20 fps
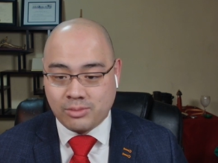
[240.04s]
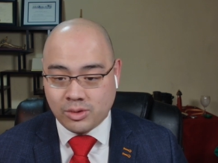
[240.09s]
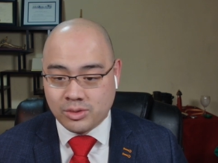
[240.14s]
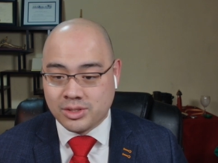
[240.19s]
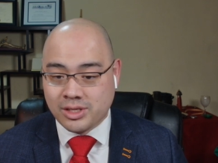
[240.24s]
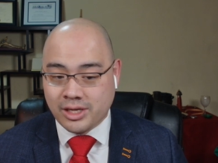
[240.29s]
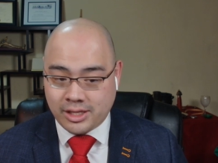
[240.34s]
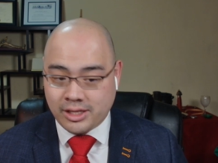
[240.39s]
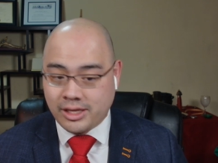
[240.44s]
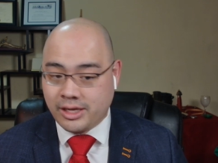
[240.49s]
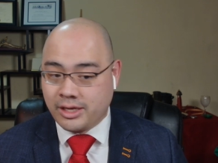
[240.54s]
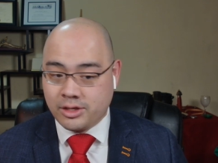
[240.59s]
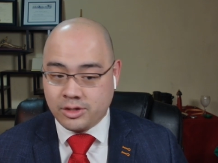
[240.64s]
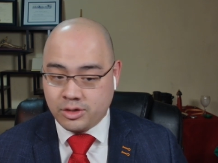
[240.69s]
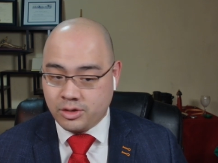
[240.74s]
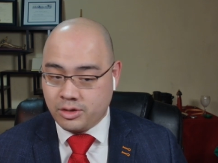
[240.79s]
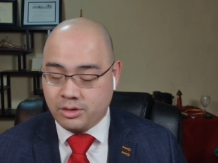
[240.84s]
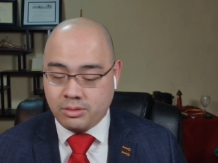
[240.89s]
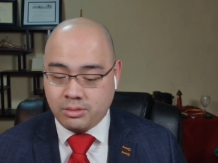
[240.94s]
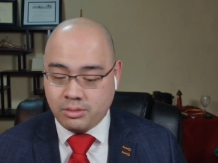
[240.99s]
thing I'm going to say. They
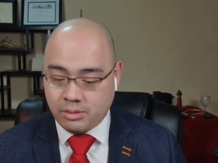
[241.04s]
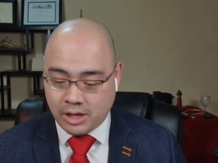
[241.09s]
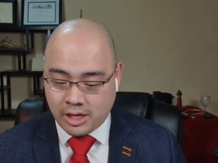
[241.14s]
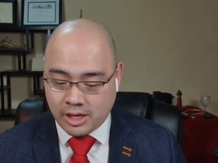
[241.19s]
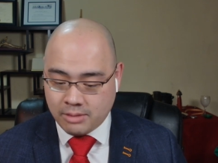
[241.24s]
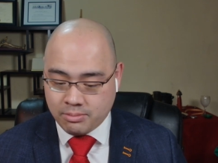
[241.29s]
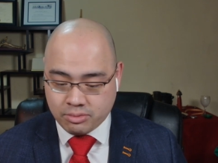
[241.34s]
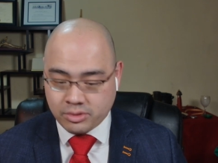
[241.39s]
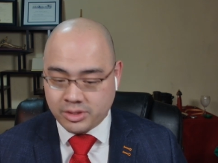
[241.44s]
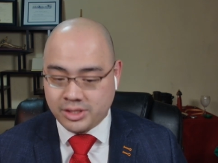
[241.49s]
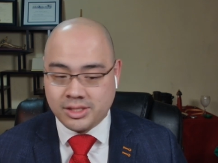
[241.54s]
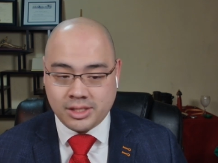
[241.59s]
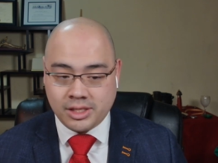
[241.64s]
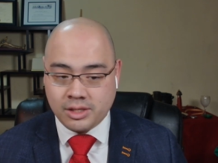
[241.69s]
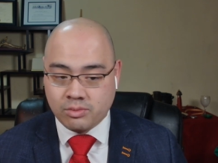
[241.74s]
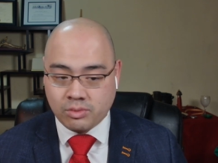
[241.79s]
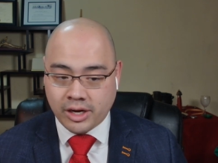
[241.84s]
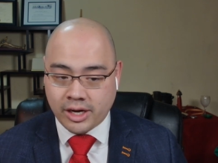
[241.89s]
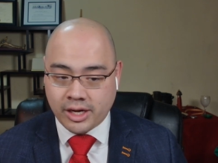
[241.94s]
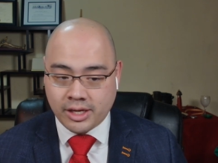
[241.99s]
can do uh,
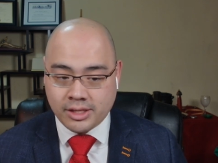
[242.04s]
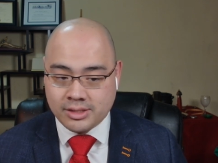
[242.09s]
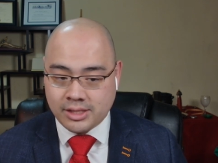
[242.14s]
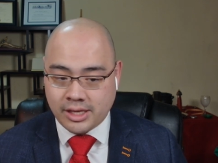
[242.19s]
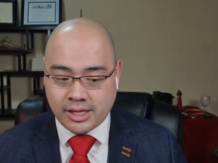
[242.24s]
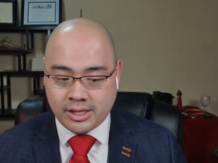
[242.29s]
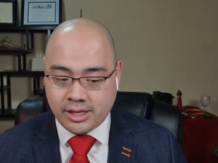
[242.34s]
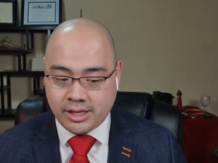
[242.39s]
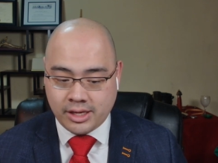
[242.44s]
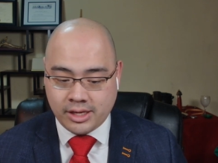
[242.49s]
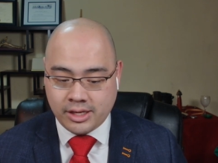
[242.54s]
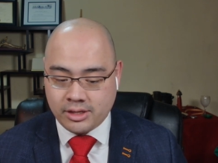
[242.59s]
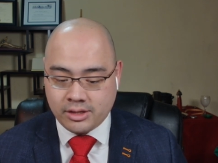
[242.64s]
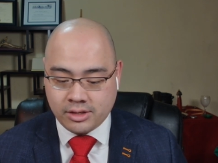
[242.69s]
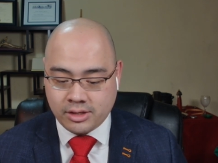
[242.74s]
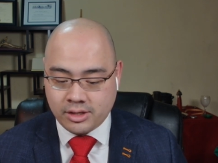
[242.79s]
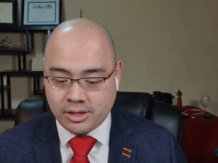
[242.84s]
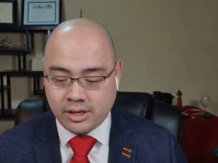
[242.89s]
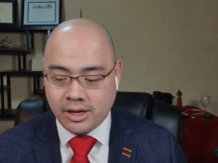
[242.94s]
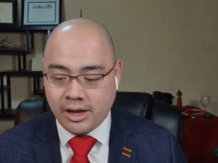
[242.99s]
priestly rites and they
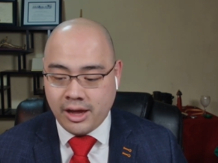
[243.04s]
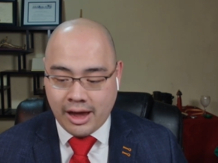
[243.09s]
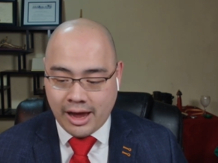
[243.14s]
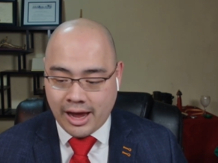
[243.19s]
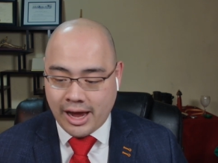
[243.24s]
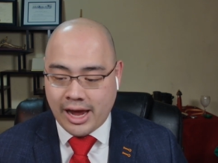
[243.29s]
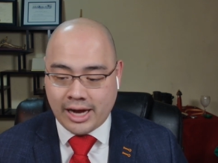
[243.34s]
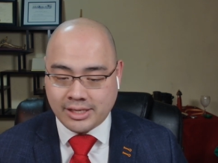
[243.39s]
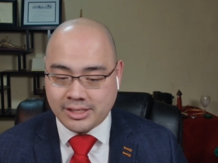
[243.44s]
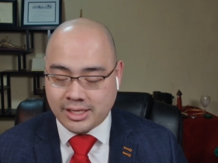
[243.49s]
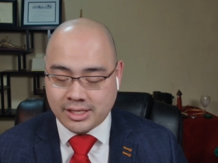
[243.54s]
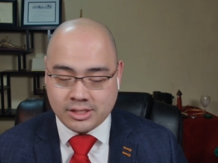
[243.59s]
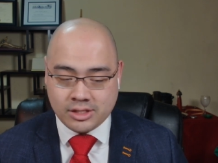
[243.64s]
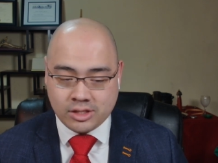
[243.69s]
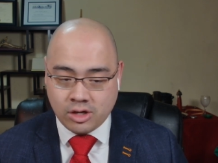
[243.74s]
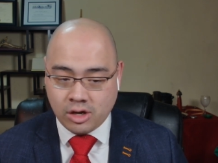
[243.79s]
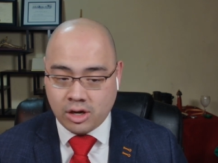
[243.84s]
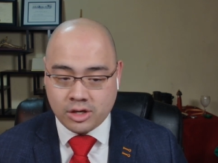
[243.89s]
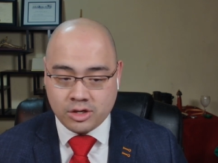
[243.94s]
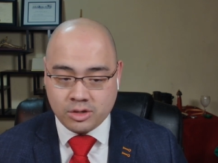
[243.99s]
could act
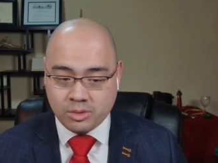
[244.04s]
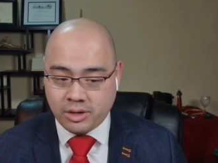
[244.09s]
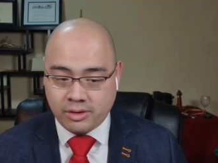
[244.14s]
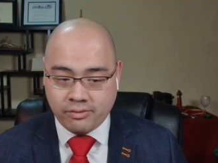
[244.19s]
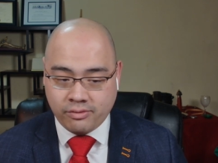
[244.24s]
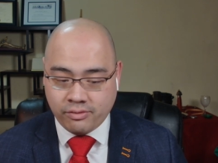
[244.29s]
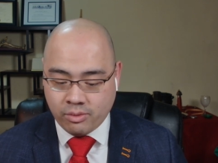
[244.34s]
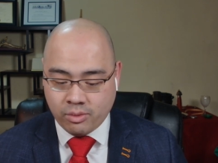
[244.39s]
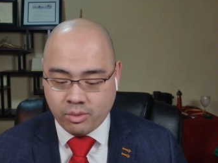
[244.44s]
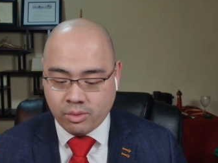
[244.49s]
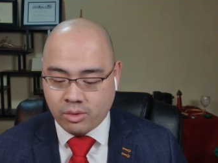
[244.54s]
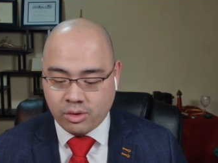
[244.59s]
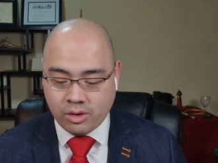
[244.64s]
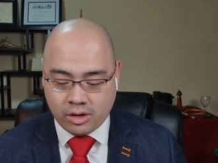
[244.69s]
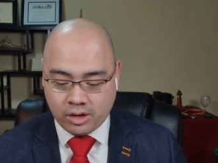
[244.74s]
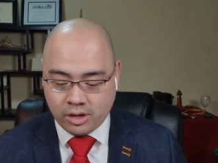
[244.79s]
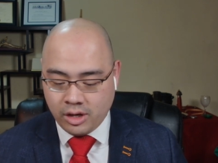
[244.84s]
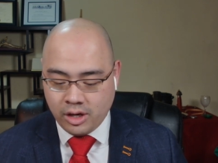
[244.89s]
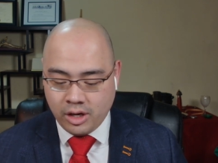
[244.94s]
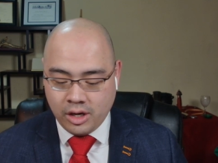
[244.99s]
as a conduit
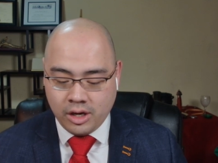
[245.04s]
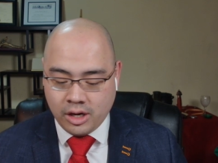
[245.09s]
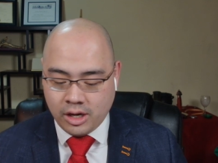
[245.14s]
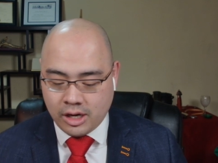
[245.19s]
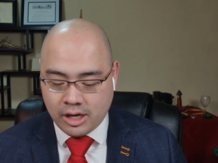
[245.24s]
for.